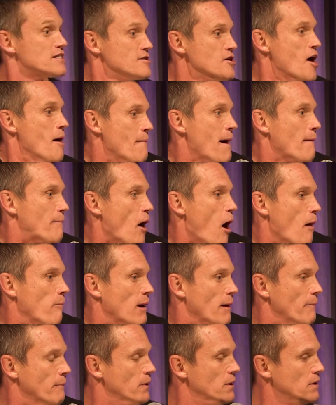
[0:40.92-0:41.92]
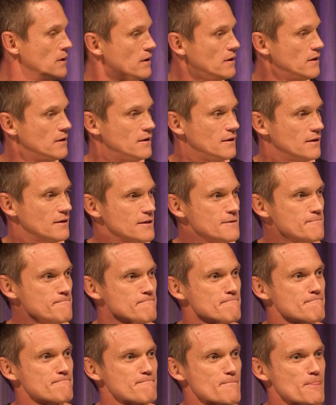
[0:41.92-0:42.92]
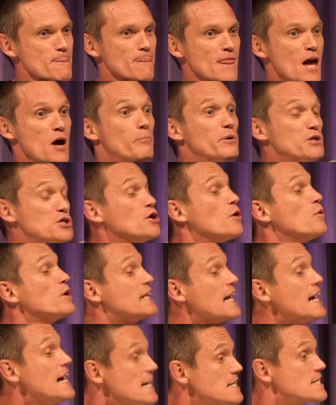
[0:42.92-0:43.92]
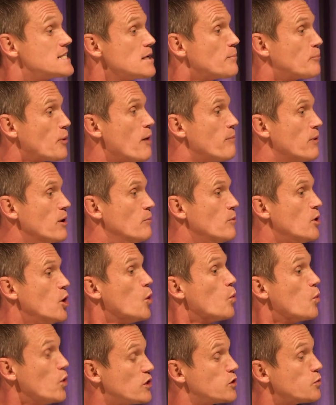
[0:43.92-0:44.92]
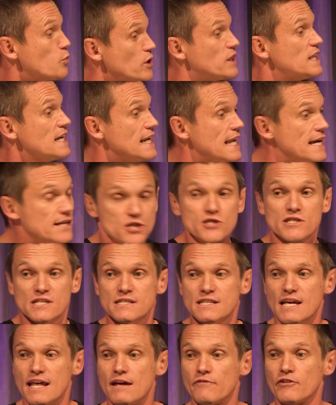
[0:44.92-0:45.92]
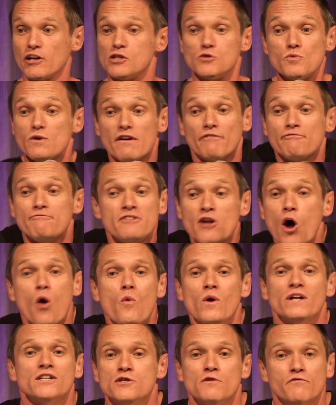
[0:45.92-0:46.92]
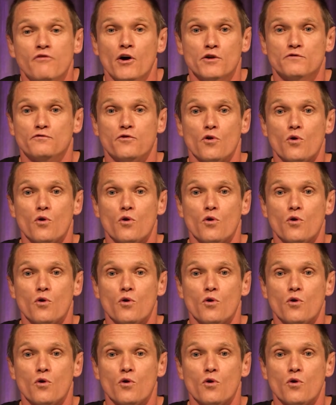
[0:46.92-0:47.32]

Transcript: it's not my problem. But you know what? There is the problem with, with the elections in South Africa is we have no one to vote